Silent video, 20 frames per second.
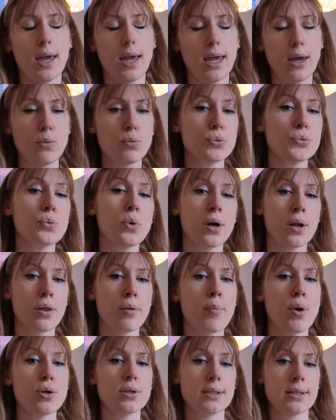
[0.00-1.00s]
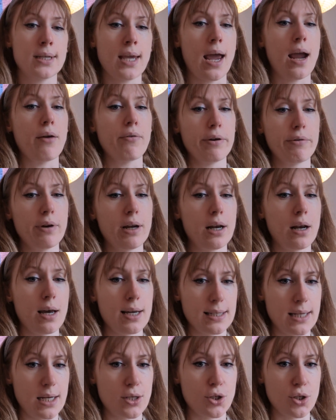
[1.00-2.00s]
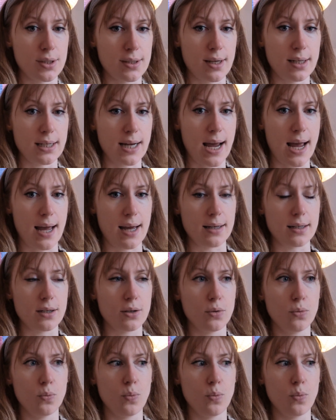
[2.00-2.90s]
it was one of the most scary realizations I'd had,